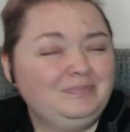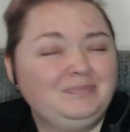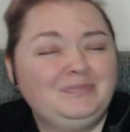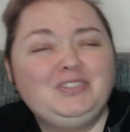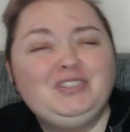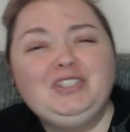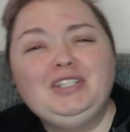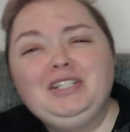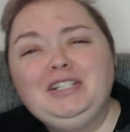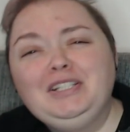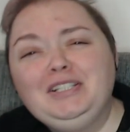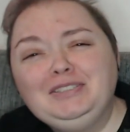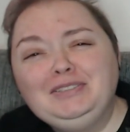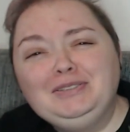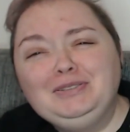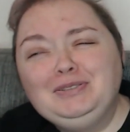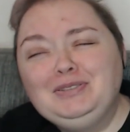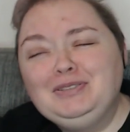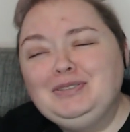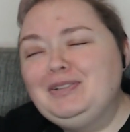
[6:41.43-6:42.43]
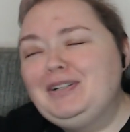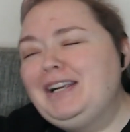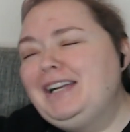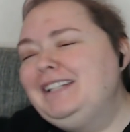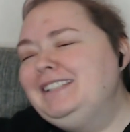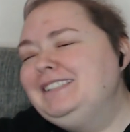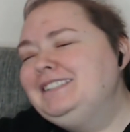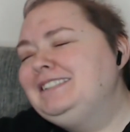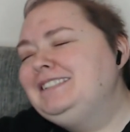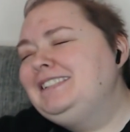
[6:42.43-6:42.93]
Jesus
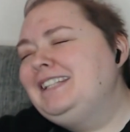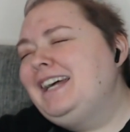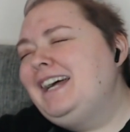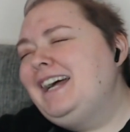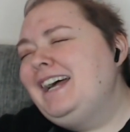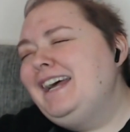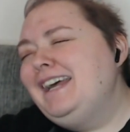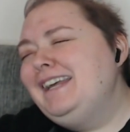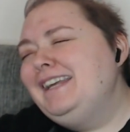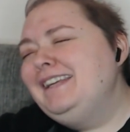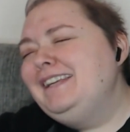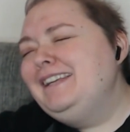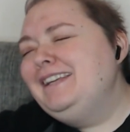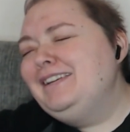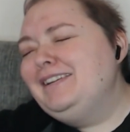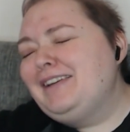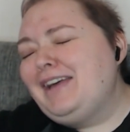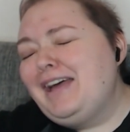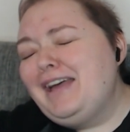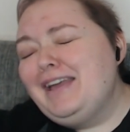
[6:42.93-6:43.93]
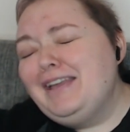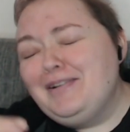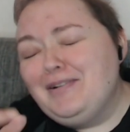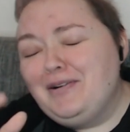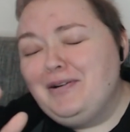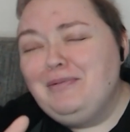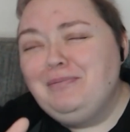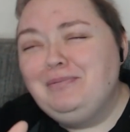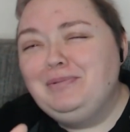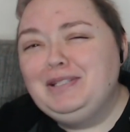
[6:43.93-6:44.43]
Christ, I
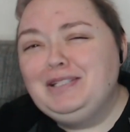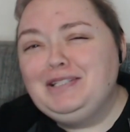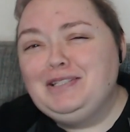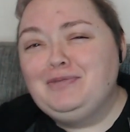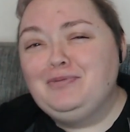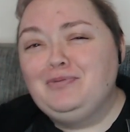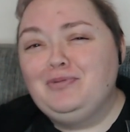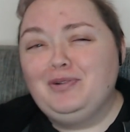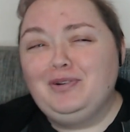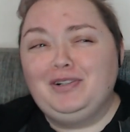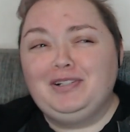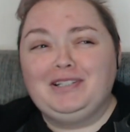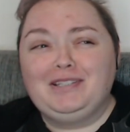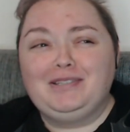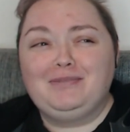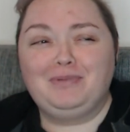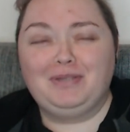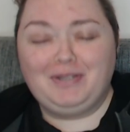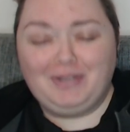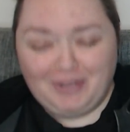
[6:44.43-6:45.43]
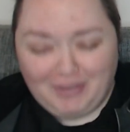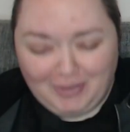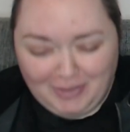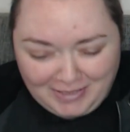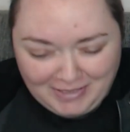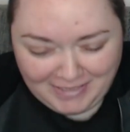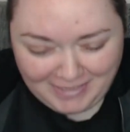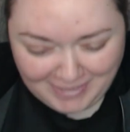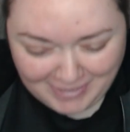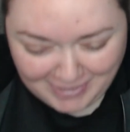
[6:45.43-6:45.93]
hope this works,
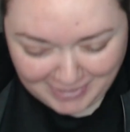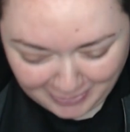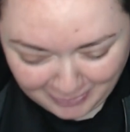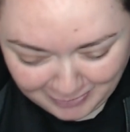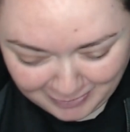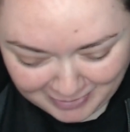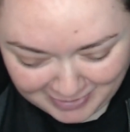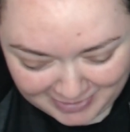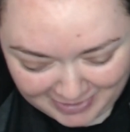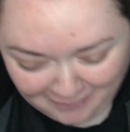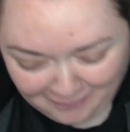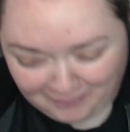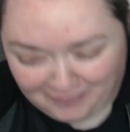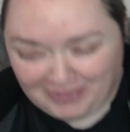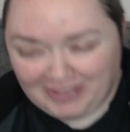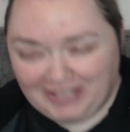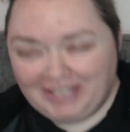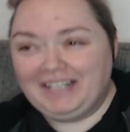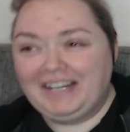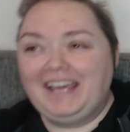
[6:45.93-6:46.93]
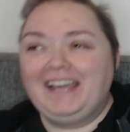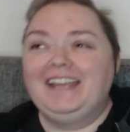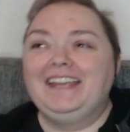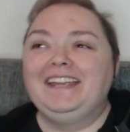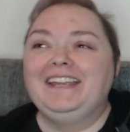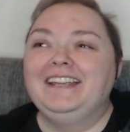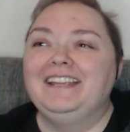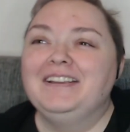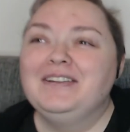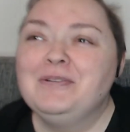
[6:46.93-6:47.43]
because this sounds something
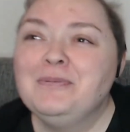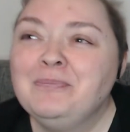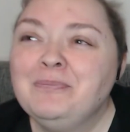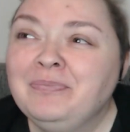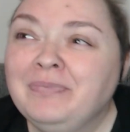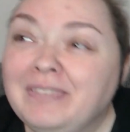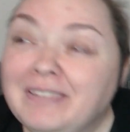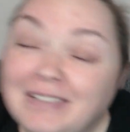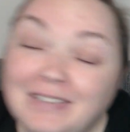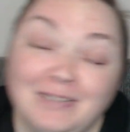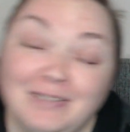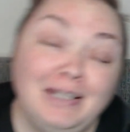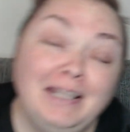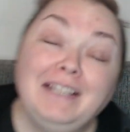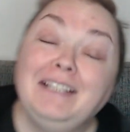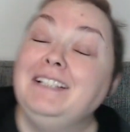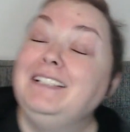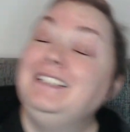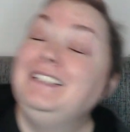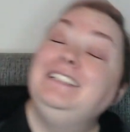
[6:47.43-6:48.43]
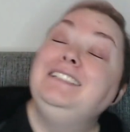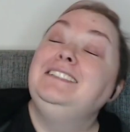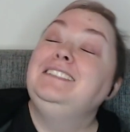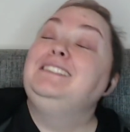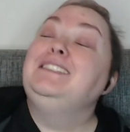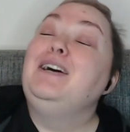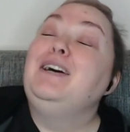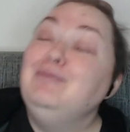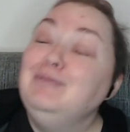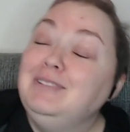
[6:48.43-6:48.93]
like it
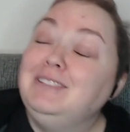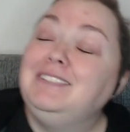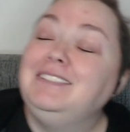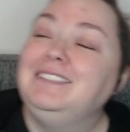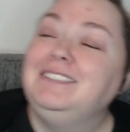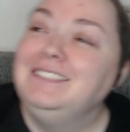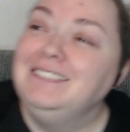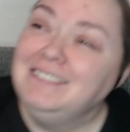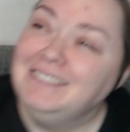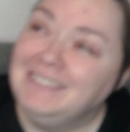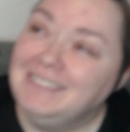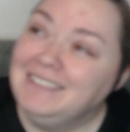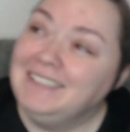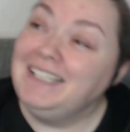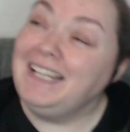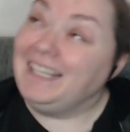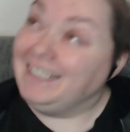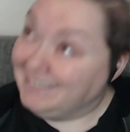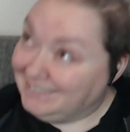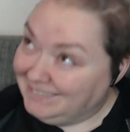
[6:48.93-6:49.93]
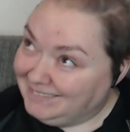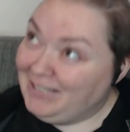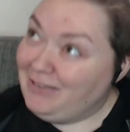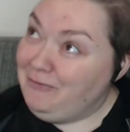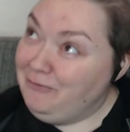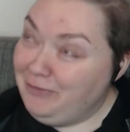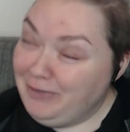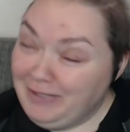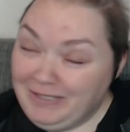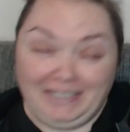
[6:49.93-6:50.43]
sounds like
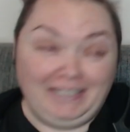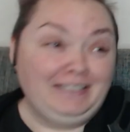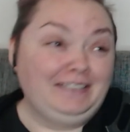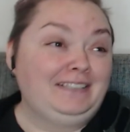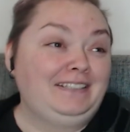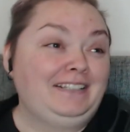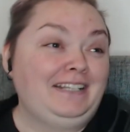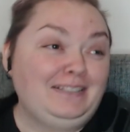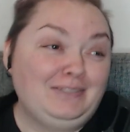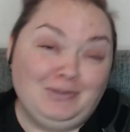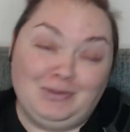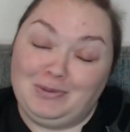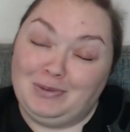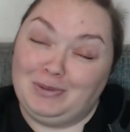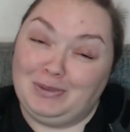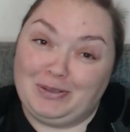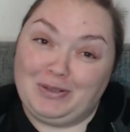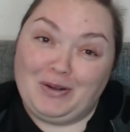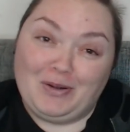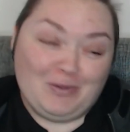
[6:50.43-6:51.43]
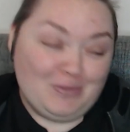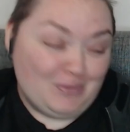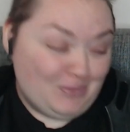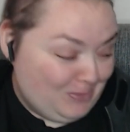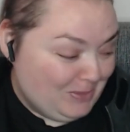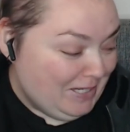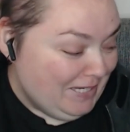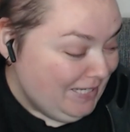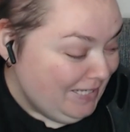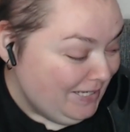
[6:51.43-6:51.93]
something that could go
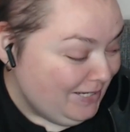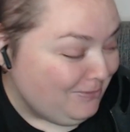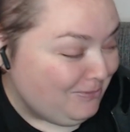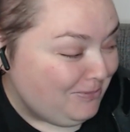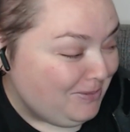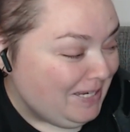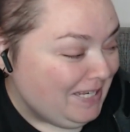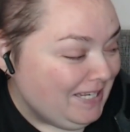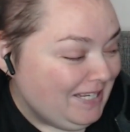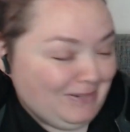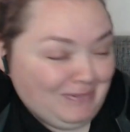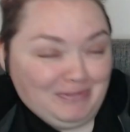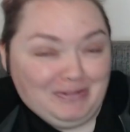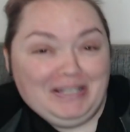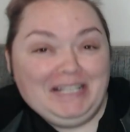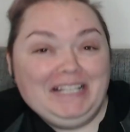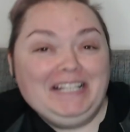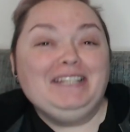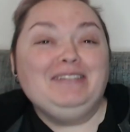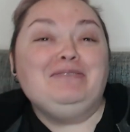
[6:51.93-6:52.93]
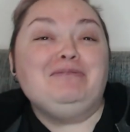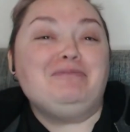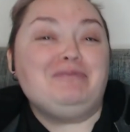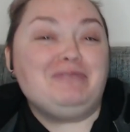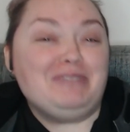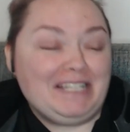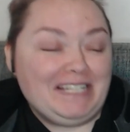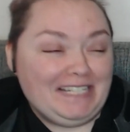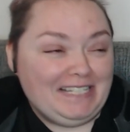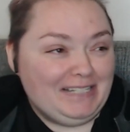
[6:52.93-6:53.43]
really, really, really,
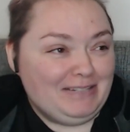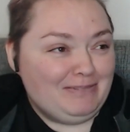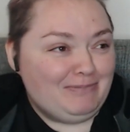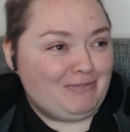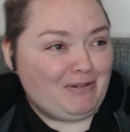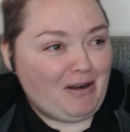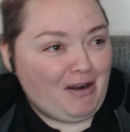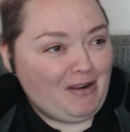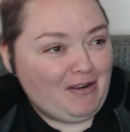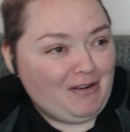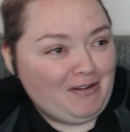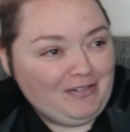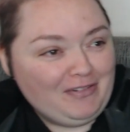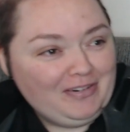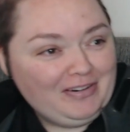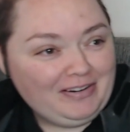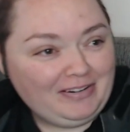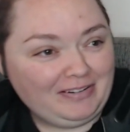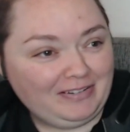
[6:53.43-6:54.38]
really wrong.